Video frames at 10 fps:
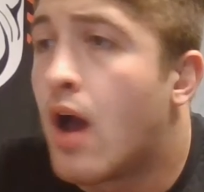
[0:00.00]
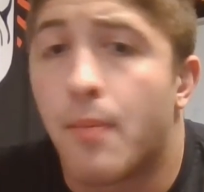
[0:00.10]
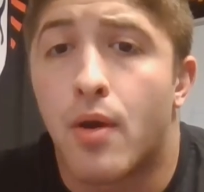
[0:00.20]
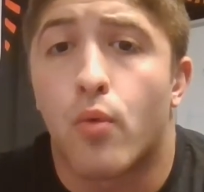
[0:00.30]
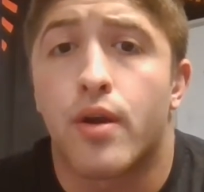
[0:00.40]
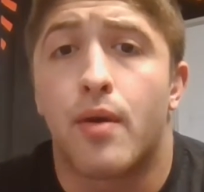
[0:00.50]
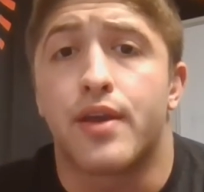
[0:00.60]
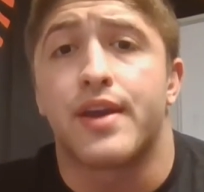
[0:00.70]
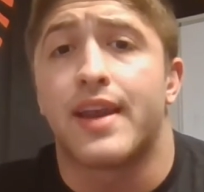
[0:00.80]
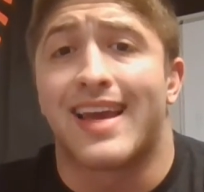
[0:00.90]
not worried about
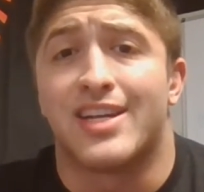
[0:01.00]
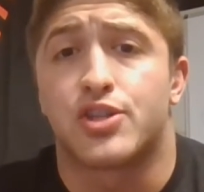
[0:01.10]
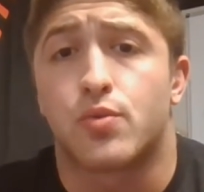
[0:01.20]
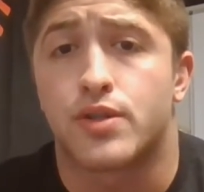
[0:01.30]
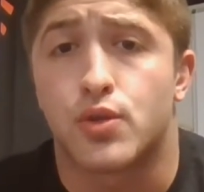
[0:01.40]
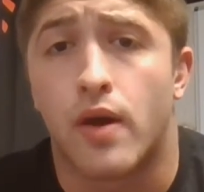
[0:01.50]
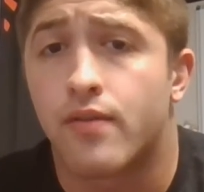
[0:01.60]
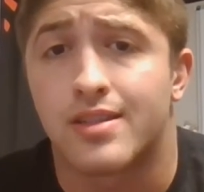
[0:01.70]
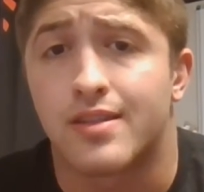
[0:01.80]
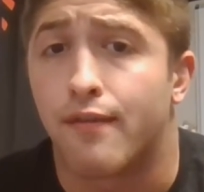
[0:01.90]
you getting injured
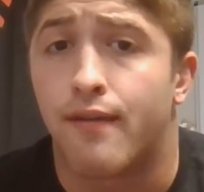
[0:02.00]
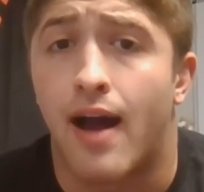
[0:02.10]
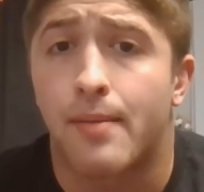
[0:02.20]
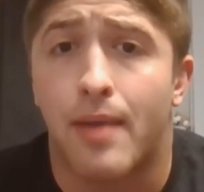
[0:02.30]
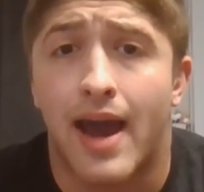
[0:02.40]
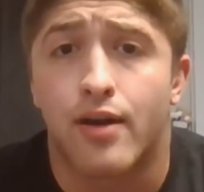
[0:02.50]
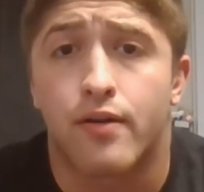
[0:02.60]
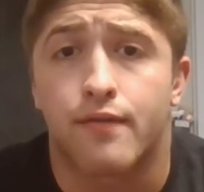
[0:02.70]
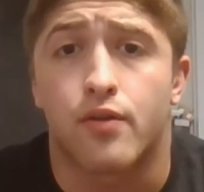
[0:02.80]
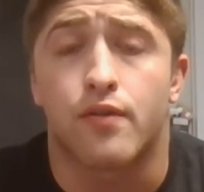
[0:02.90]
whatsoever. That's a fine
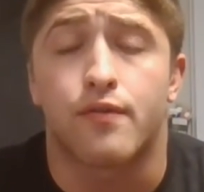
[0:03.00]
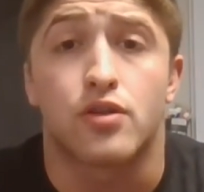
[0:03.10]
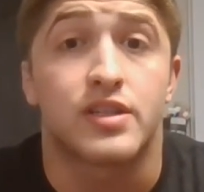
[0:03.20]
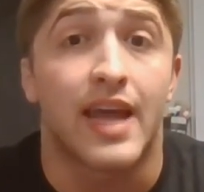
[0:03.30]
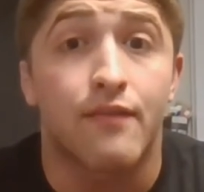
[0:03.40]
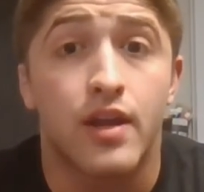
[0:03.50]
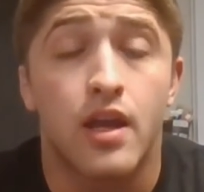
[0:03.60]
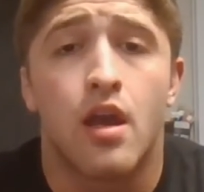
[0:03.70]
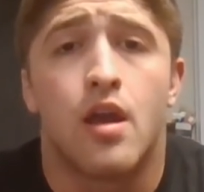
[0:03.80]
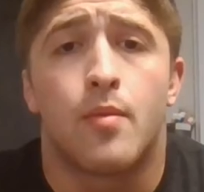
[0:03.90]
pattern for
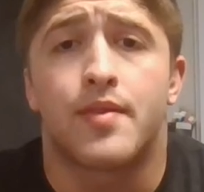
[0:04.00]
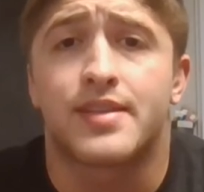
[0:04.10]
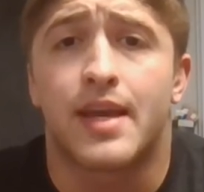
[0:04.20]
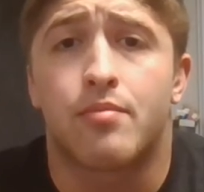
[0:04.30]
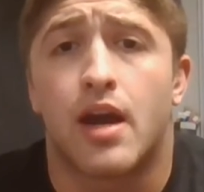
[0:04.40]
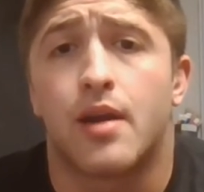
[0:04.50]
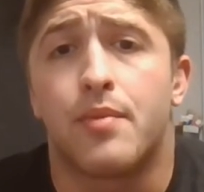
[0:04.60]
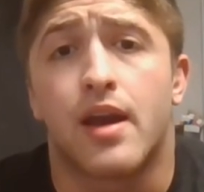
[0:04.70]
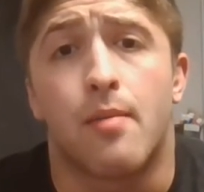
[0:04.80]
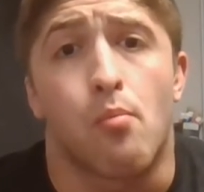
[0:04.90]
safety, but at the same time,
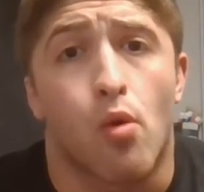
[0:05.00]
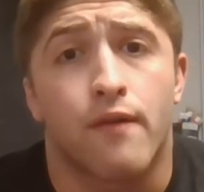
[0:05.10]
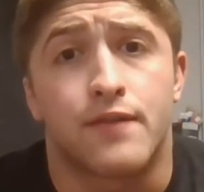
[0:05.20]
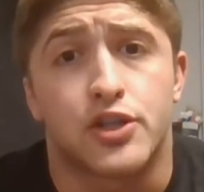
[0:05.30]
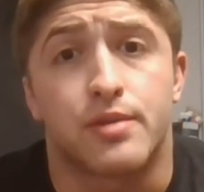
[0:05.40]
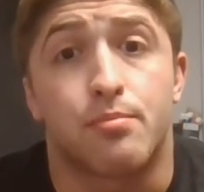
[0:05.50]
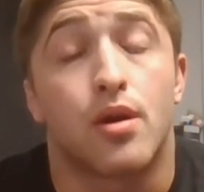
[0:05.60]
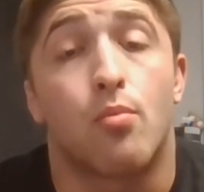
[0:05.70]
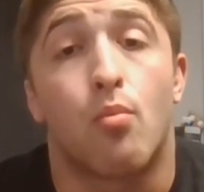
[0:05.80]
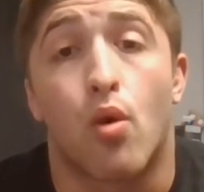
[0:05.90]
become more efficient,
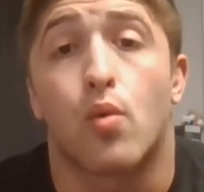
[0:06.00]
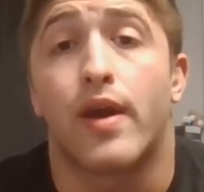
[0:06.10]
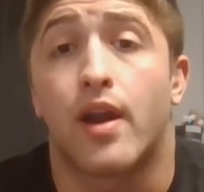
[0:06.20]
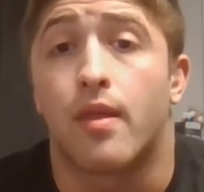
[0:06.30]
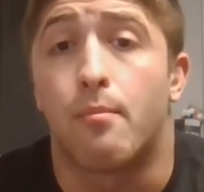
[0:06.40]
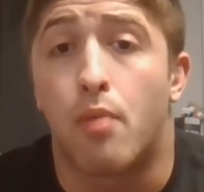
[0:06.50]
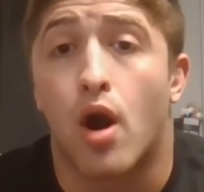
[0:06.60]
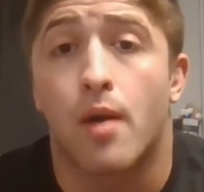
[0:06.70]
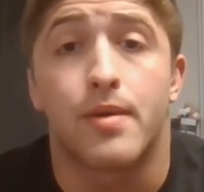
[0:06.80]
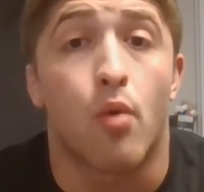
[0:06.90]
put a more weight on the
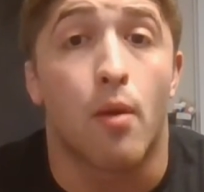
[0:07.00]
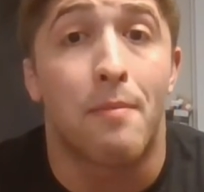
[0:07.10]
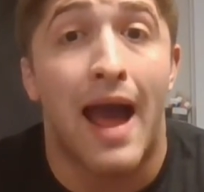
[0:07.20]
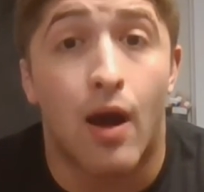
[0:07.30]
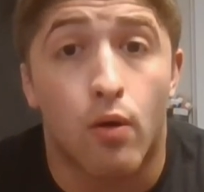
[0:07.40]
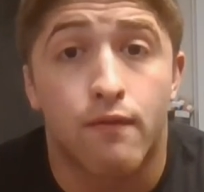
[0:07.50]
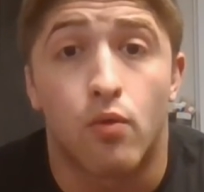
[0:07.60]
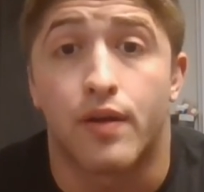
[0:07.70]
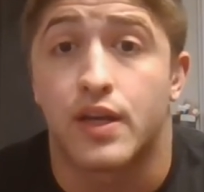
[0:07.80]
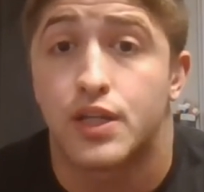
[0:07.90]
bar, be more
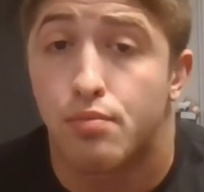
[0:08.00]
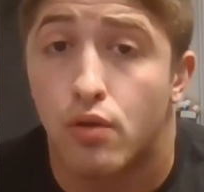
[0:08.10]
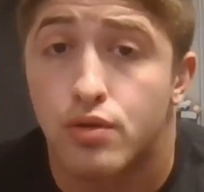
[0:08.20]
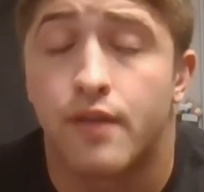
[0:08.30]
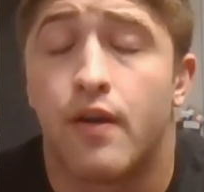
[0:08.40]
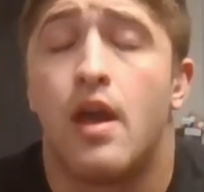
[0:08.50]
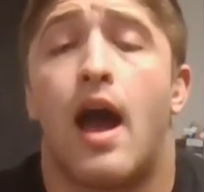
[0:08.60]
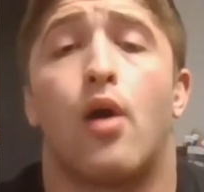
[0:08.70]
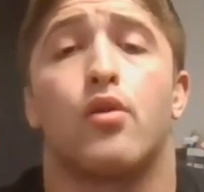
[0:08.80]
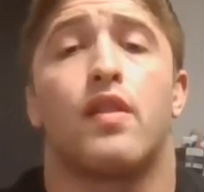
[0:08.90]
powerful and explosive.
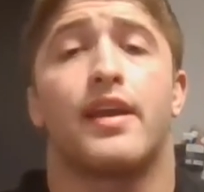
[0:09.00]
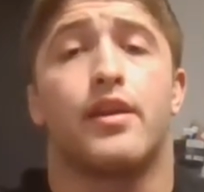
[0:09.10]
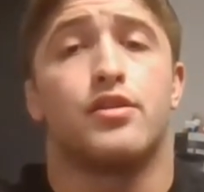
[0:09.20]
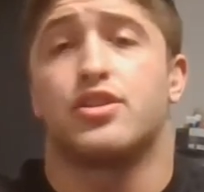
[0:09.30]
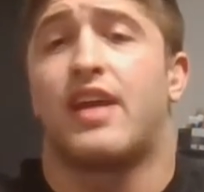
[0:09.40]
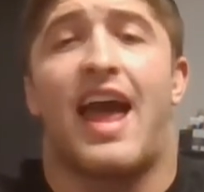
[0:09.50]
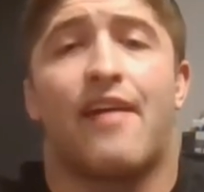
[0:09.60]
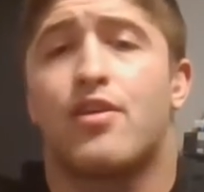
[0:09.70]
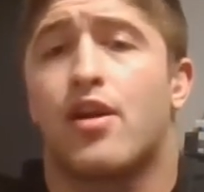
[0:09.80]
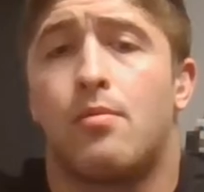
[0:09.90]
I would like you to just
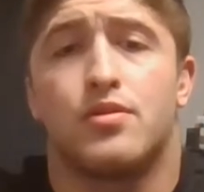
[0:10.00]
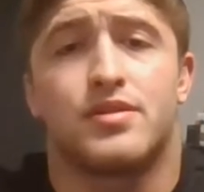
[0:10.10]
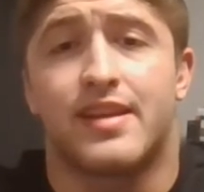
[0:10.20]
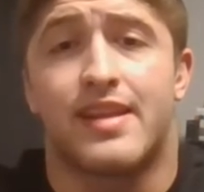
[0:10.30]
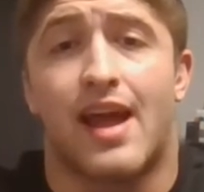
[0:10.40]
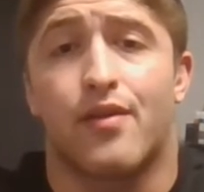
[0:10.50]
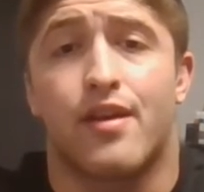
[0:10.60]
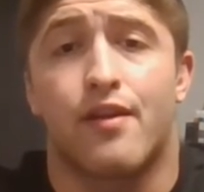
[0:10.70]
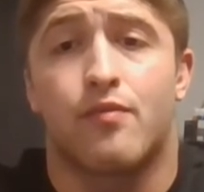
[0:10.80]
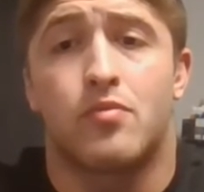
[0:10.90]
have your elbows down
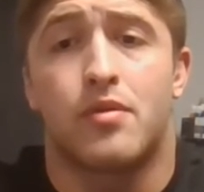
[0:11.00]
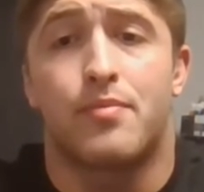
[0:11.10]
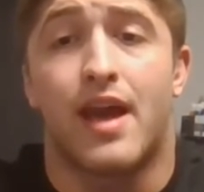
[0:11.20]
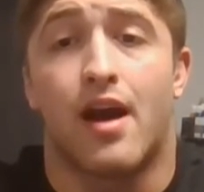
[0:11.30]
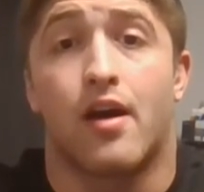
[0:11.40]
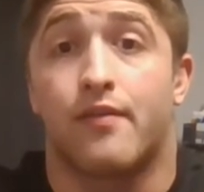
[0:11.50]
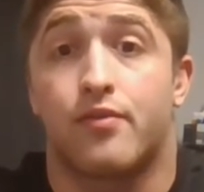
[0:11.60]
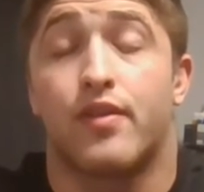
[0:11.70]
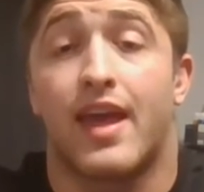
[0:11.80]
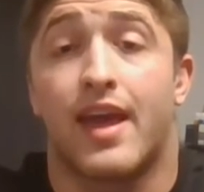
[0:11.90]
here from the
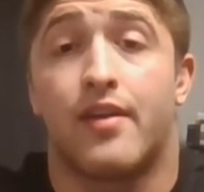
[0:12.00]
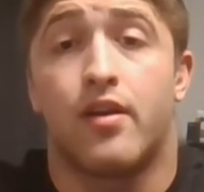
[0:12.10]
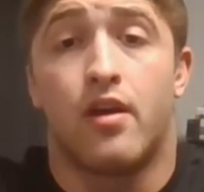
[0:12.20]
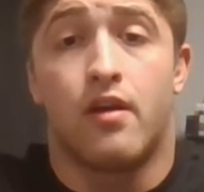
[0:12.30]
to the end,